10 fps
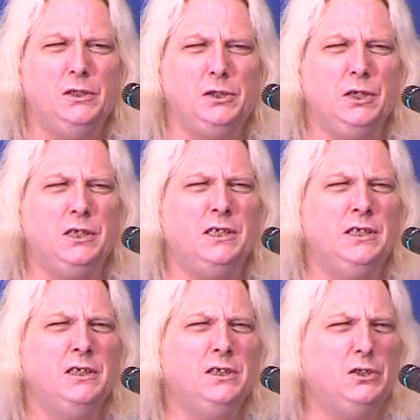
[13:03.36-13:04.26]
just
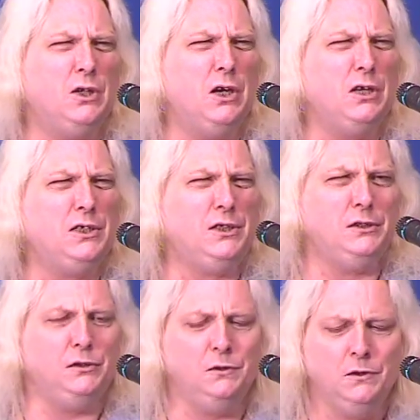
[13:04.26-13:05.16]
talk
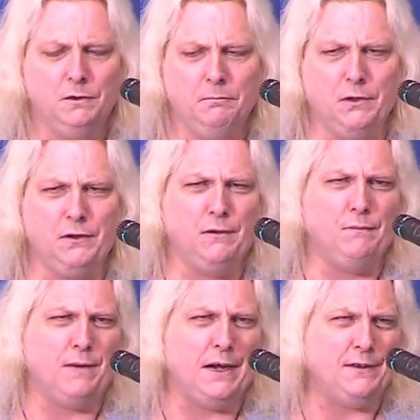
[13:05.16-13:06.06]
to Mother and
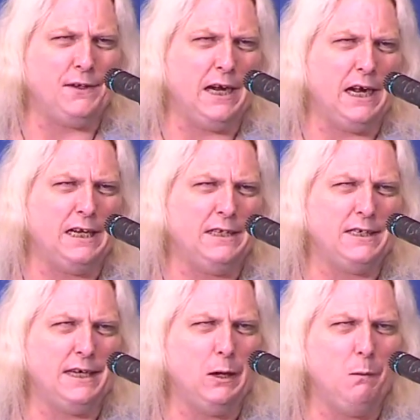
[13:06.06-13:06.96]
Father God and
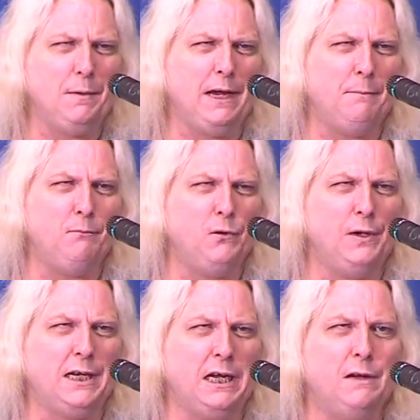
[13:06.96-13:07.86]
say, help me, I'm
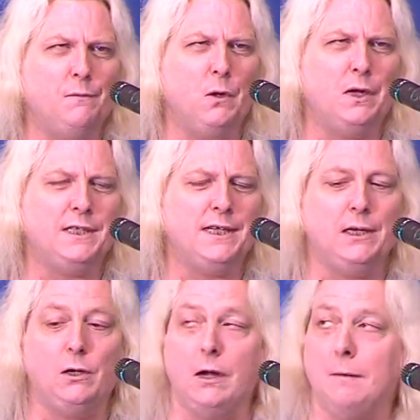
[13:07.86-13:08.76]
really kind of lost
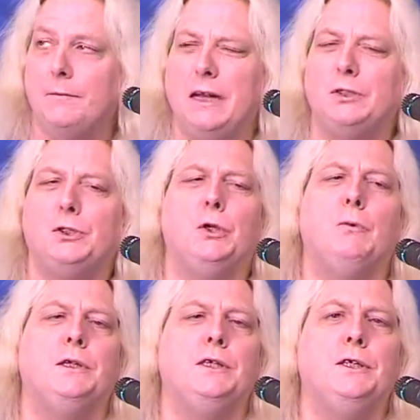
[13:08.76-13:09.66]
here. I'm not sure
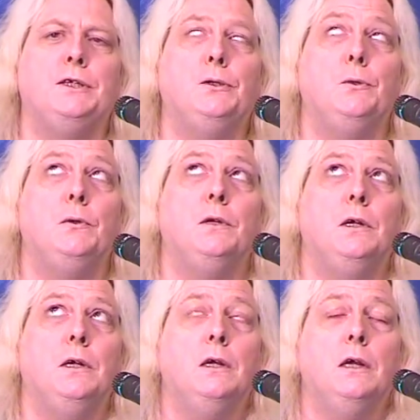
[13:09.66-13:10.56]
what to do.
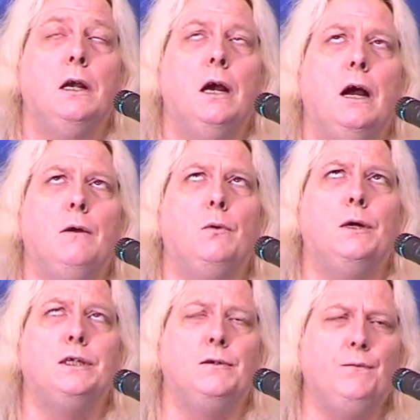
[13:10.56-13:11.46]
I
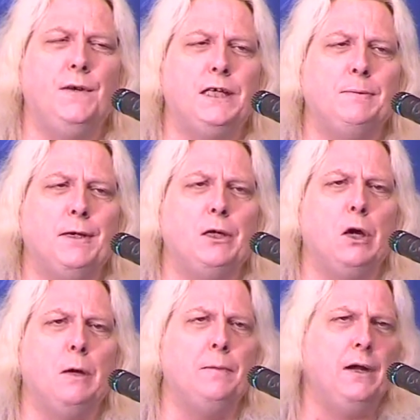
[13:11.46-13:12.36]
want to fix my
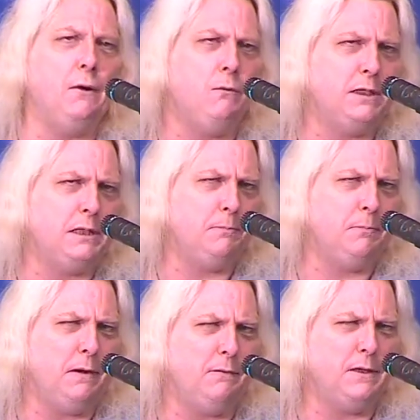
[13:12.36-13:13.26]
karma. I want
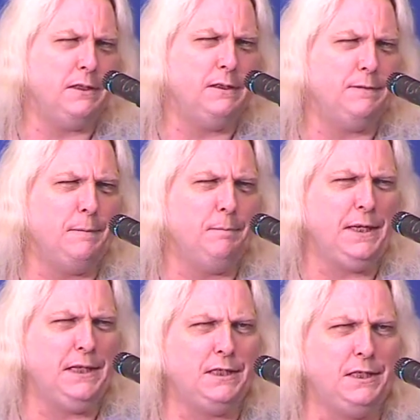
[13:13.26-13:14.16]
to live in
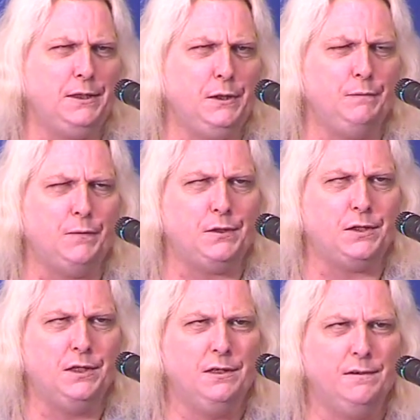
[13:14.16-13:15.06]
peace in the universe.